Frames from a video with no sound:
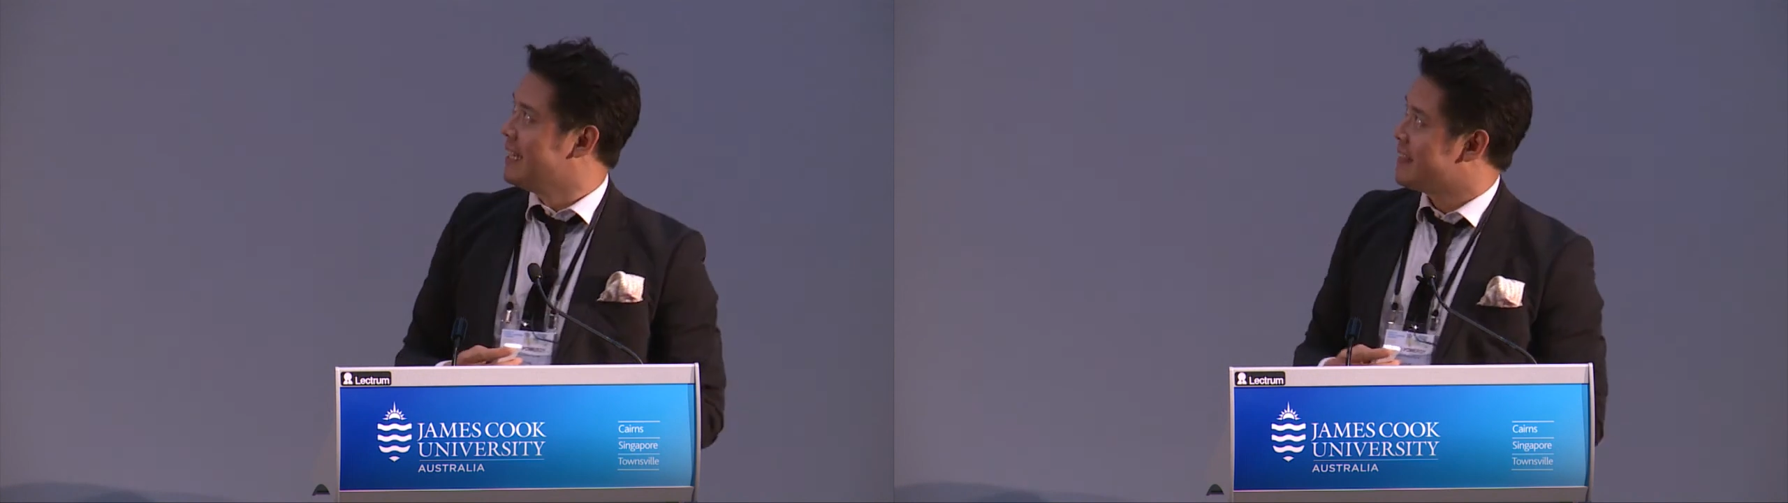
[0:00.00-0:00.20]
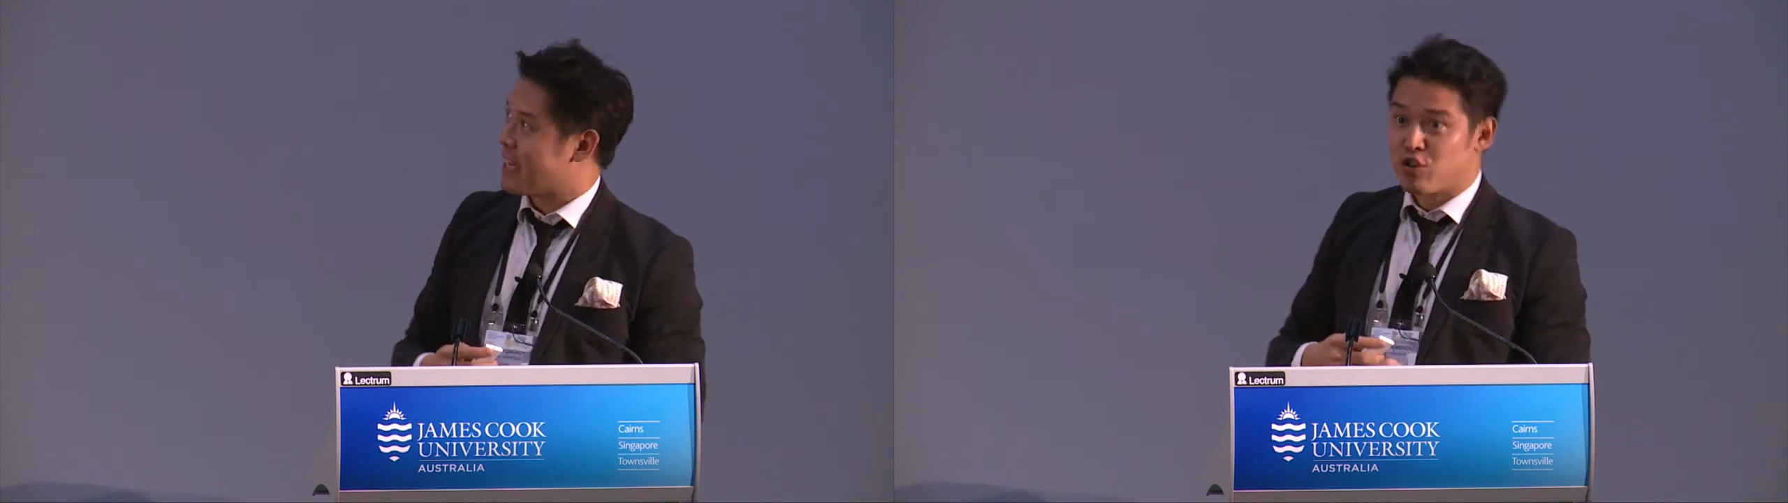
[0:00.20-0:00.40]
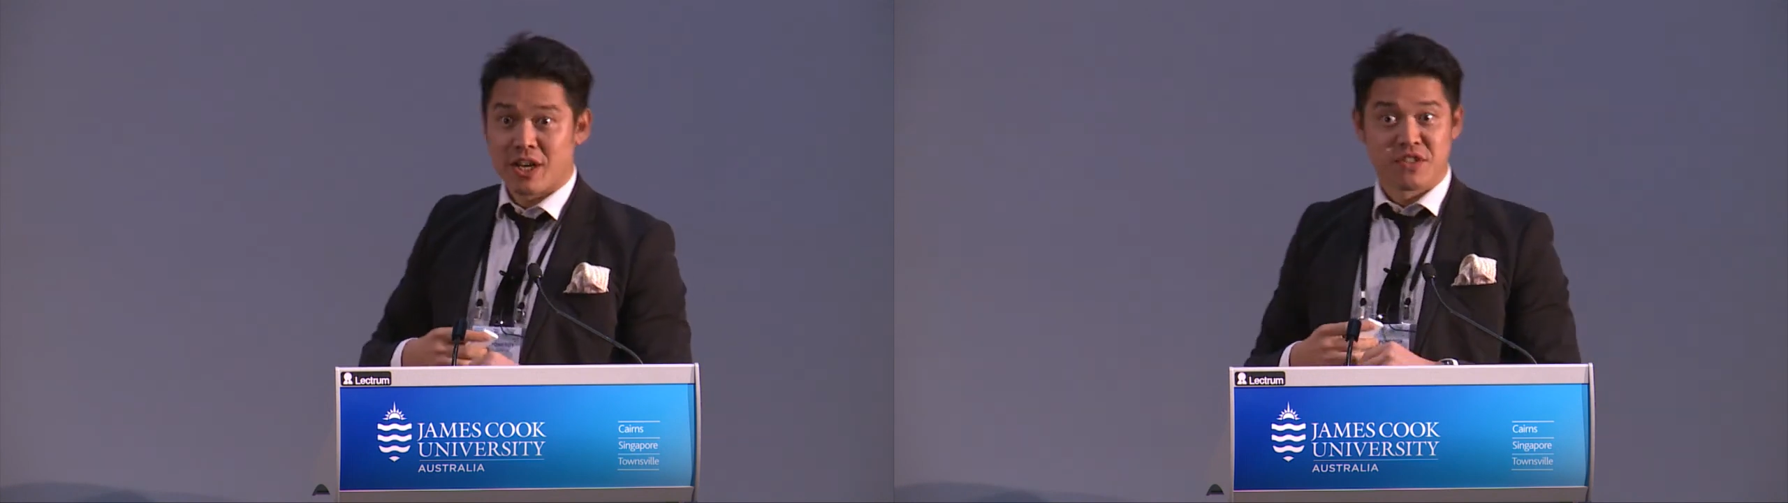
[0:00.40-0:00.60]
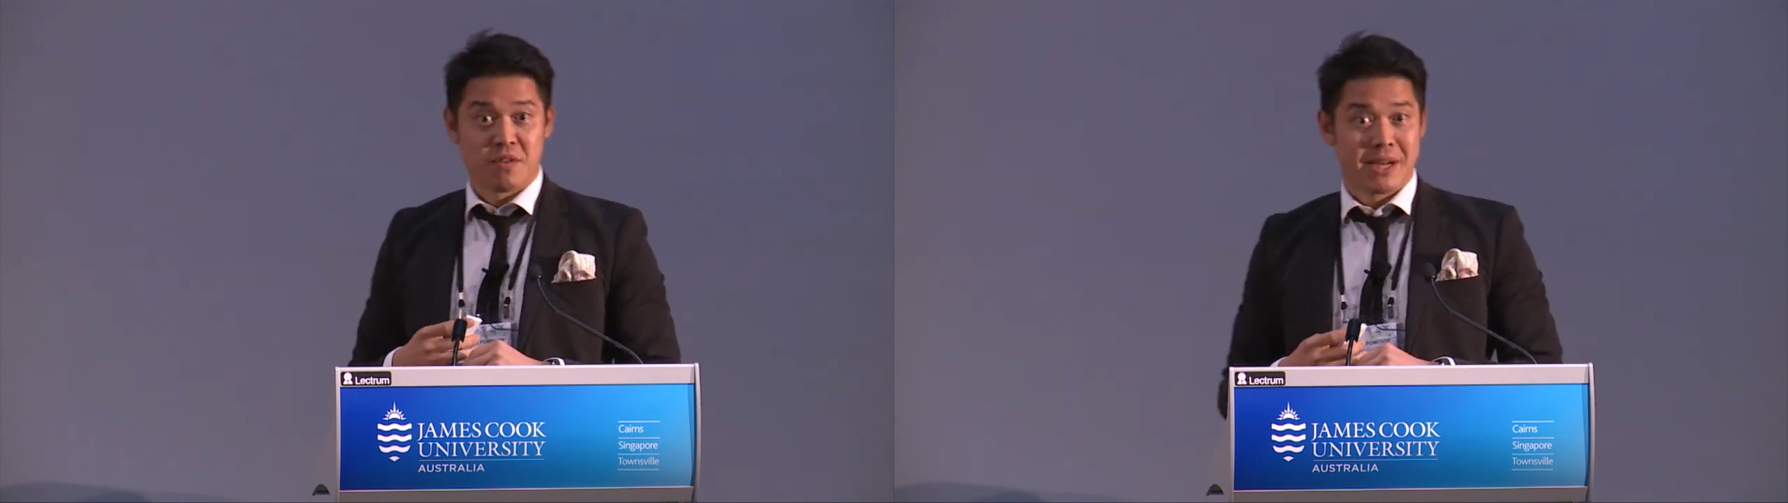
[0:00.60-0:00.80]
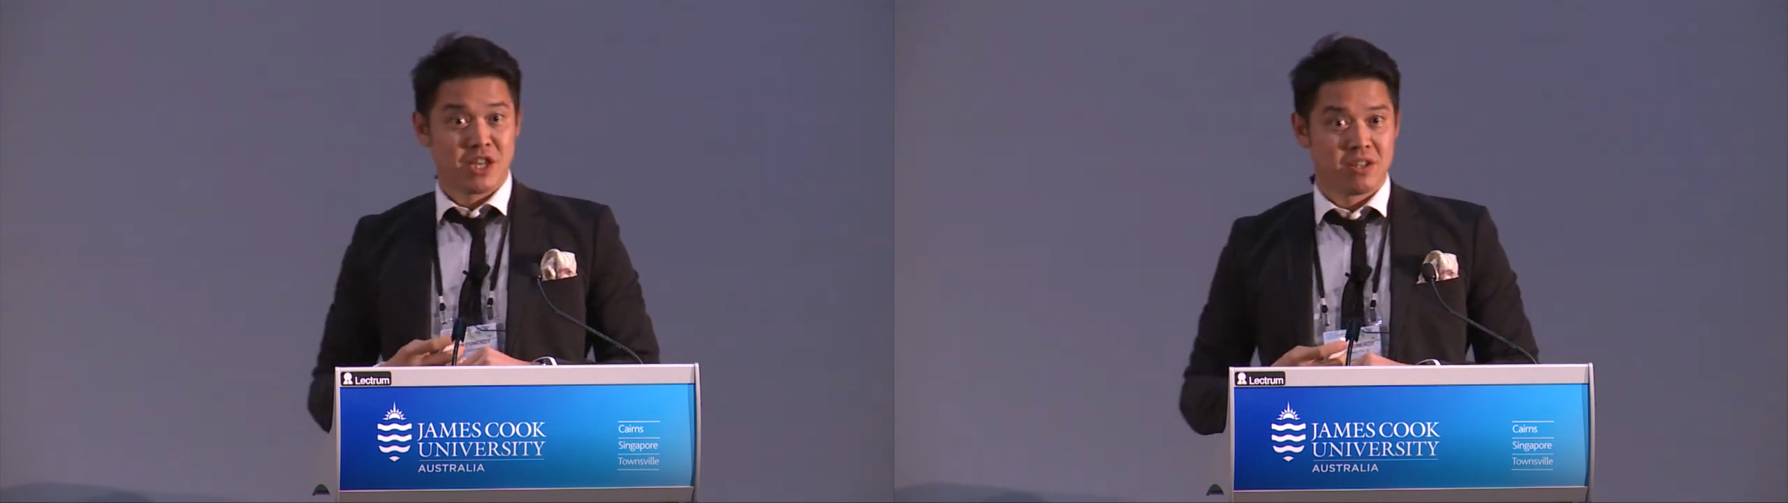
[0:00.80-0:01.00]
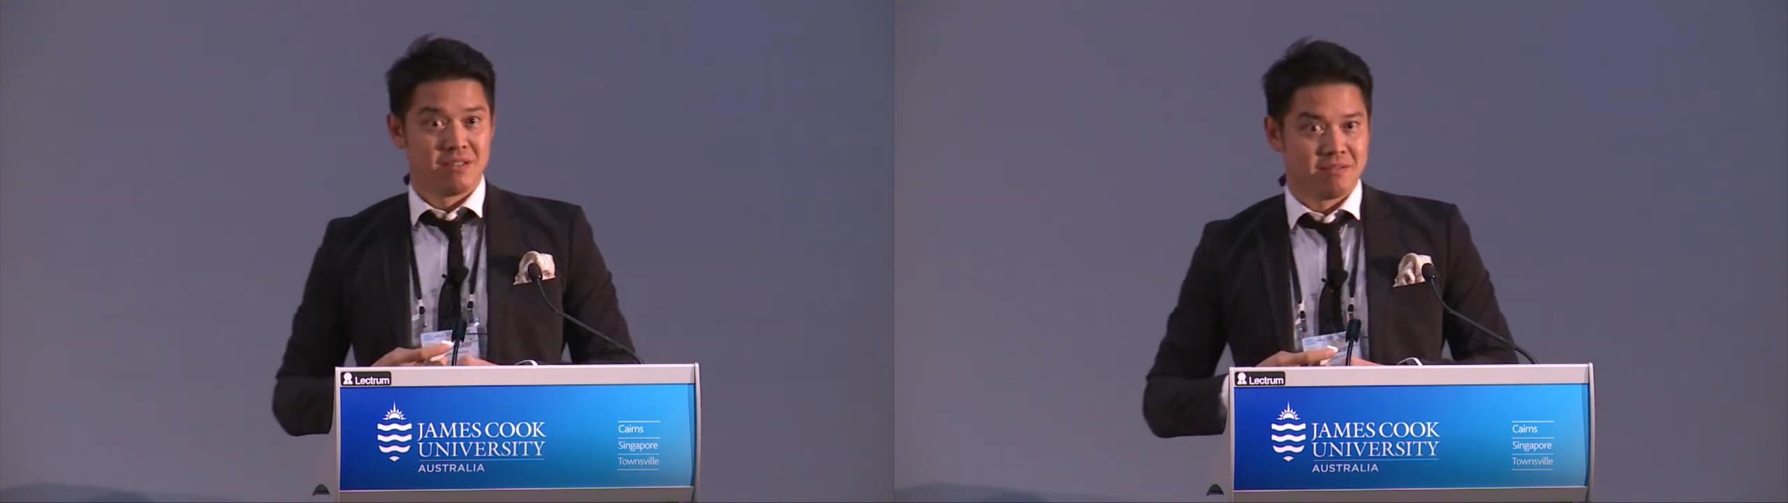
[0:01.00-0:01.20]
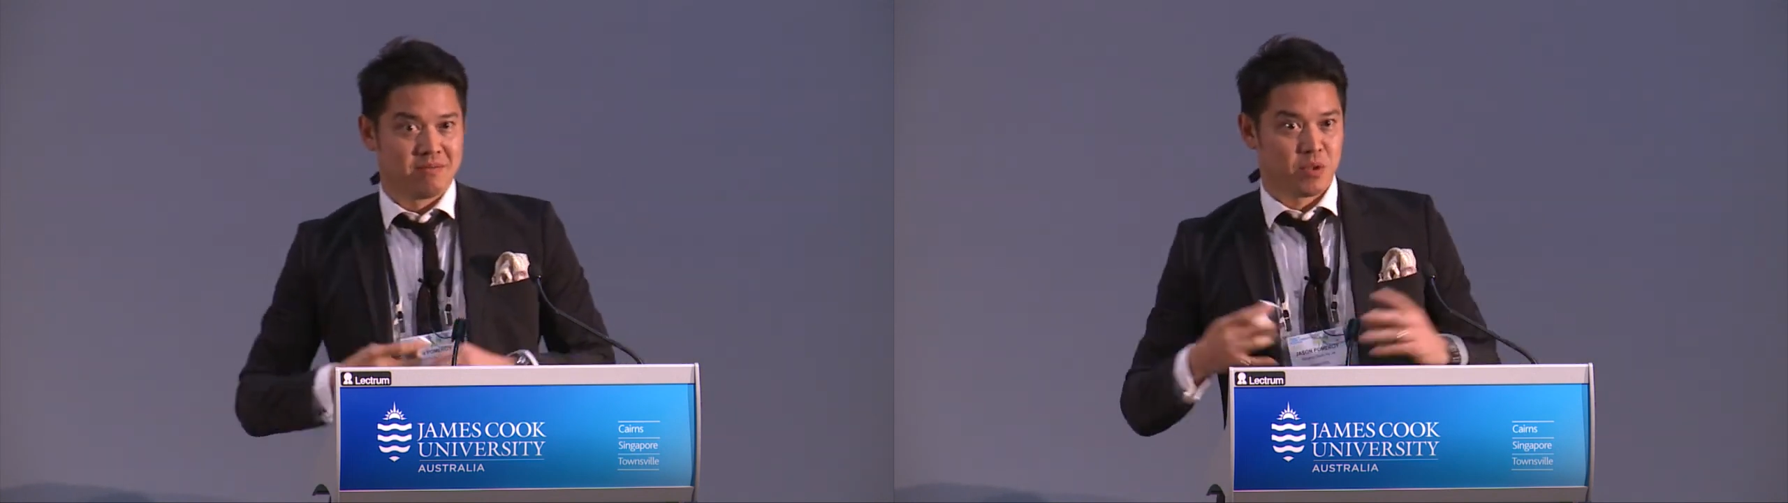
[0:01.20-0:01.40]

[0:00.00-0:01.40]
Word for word: that transformation